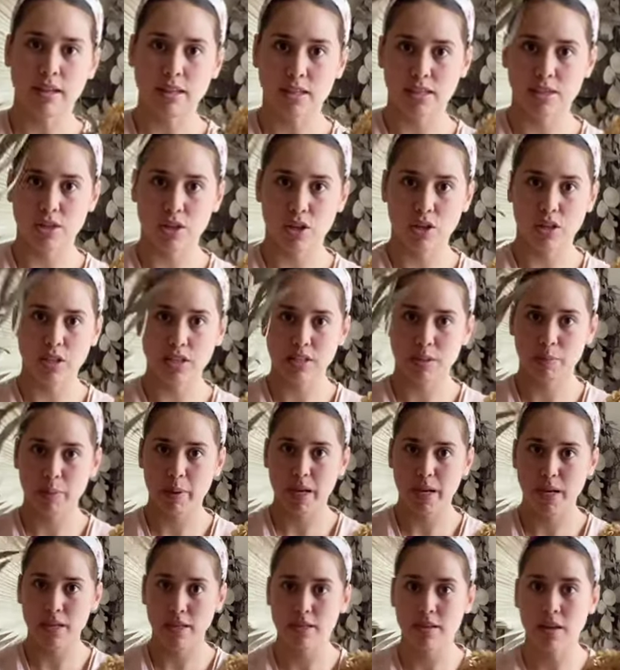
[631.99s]
So this
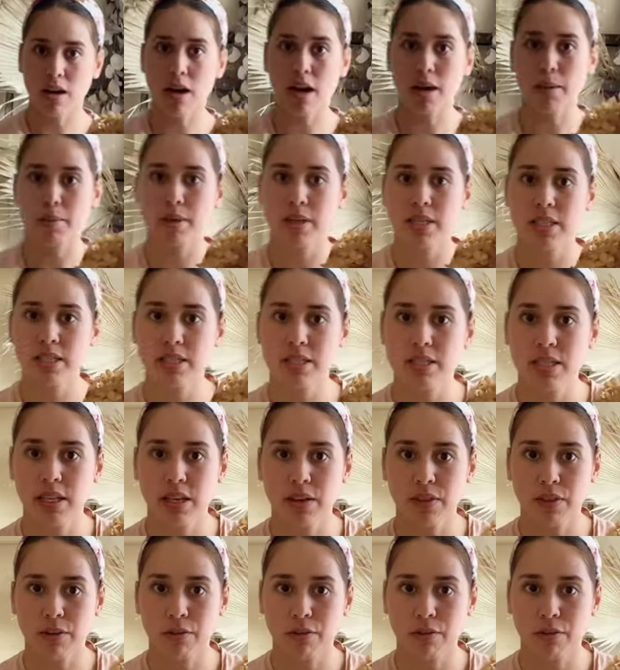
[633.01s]
piece I'm going to stick at the